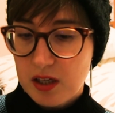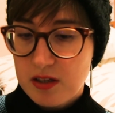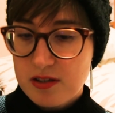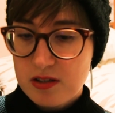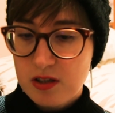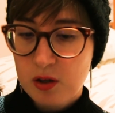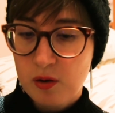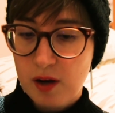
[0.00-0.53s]

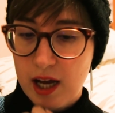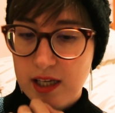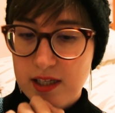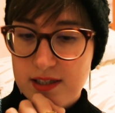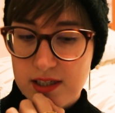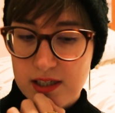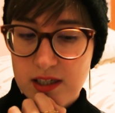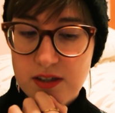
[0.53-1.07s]
So I
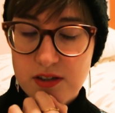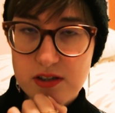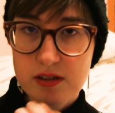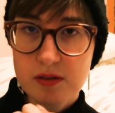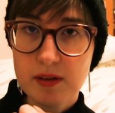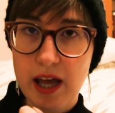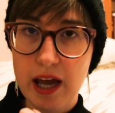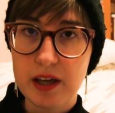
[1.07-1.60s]
didn't
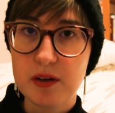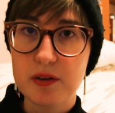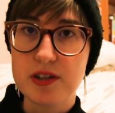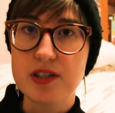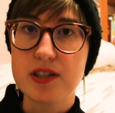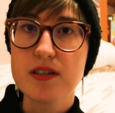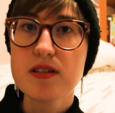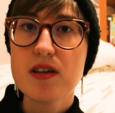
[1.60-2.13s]
do
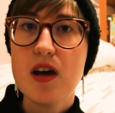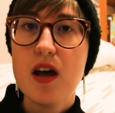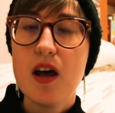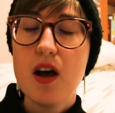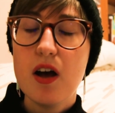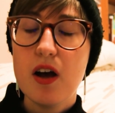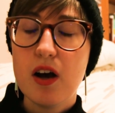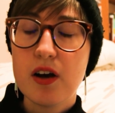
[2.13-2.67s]
languages,
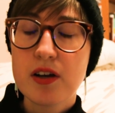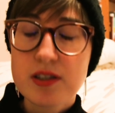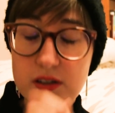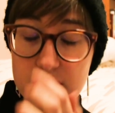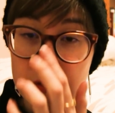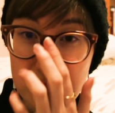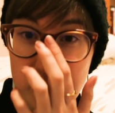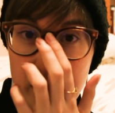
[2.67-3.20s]

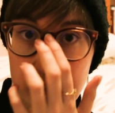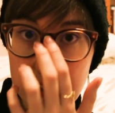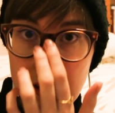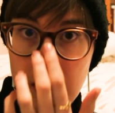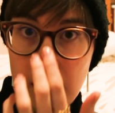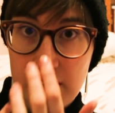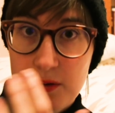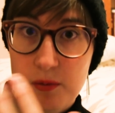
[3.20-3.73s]
also for the
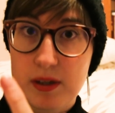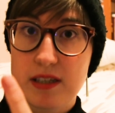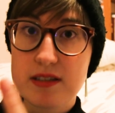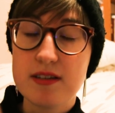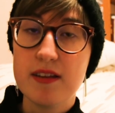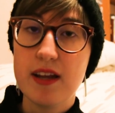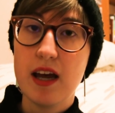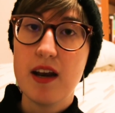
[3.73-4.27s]
other
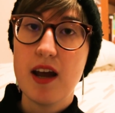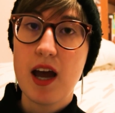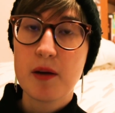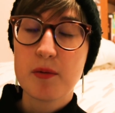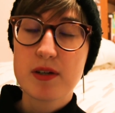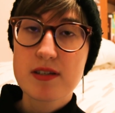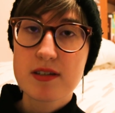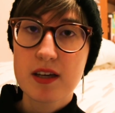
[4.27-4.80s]
reason that I
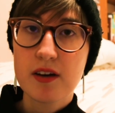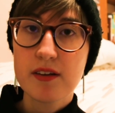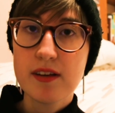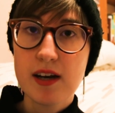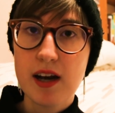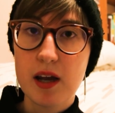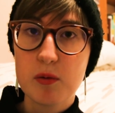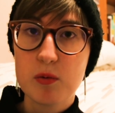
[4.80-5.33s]
was scared
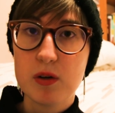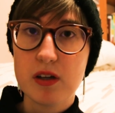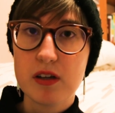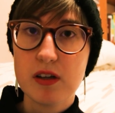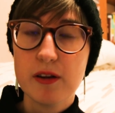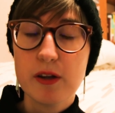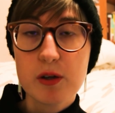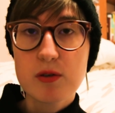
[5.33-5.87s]
that I
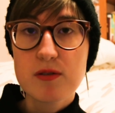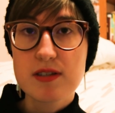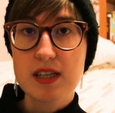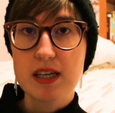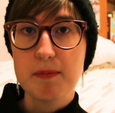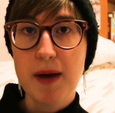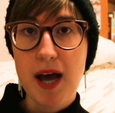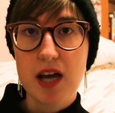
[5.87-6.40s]
would lose
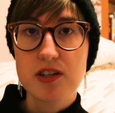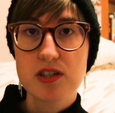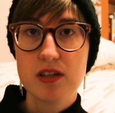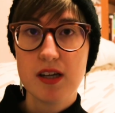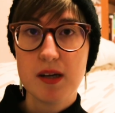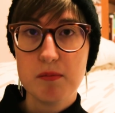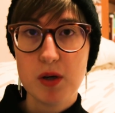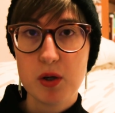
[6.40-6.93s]
the
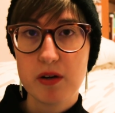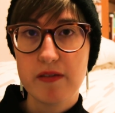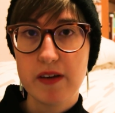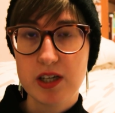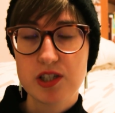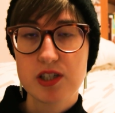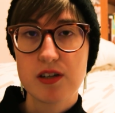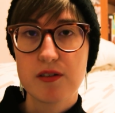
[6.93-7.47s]
passion and
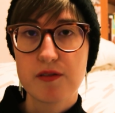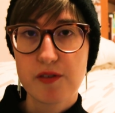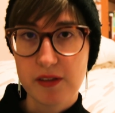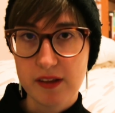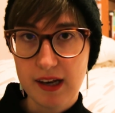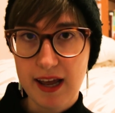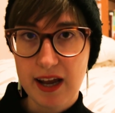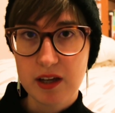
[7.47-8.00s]
motivation for
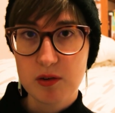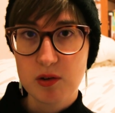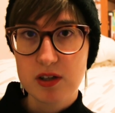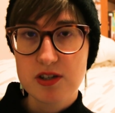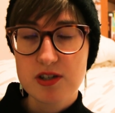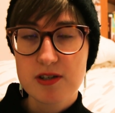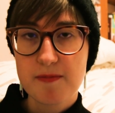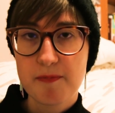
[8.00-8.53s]
the
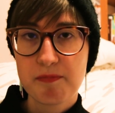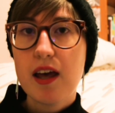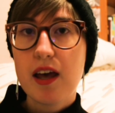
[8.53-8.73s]
language.